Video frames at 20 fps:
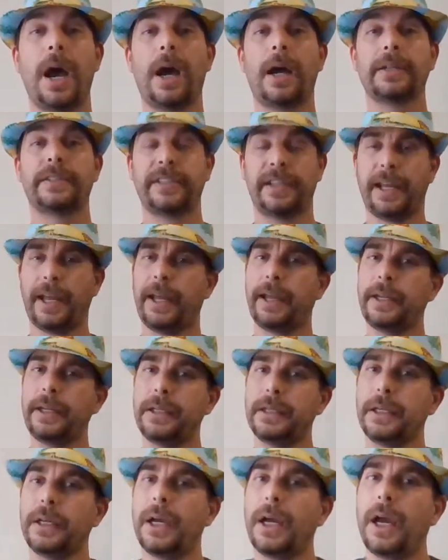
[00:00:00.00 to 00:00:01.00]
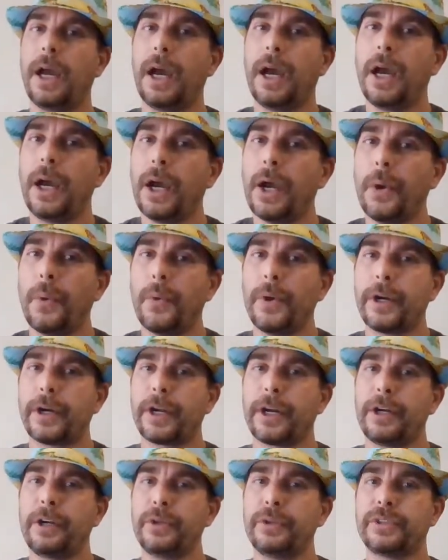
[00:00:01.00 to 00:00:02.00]
Today, we're
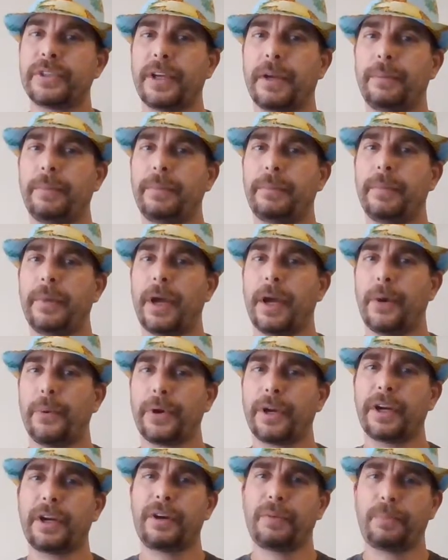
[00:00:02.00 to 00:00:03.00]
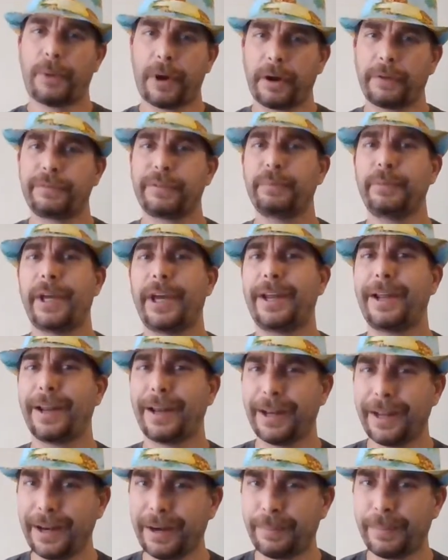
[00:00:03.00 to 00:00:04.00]
going to do something. We're going to depart from that a
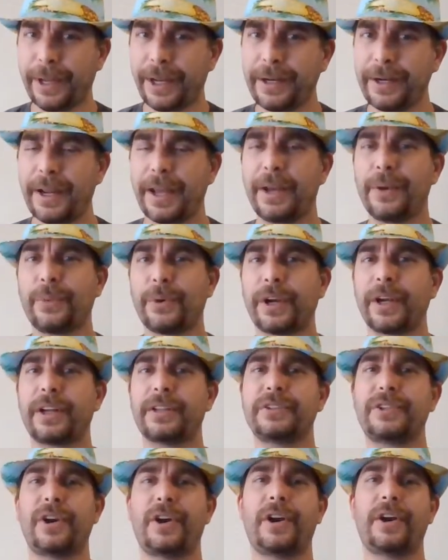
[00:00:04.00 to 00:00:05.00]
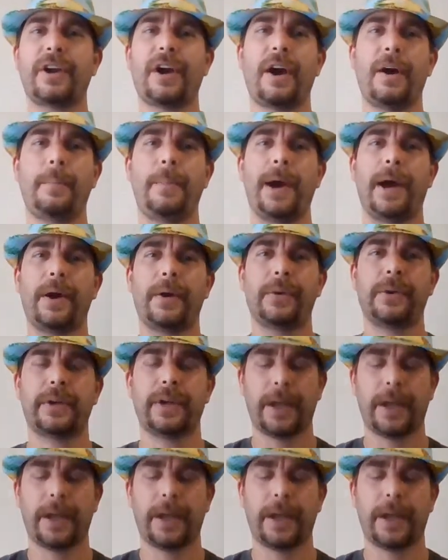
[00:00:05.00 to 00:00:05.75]
little bit, and we're going to talk about.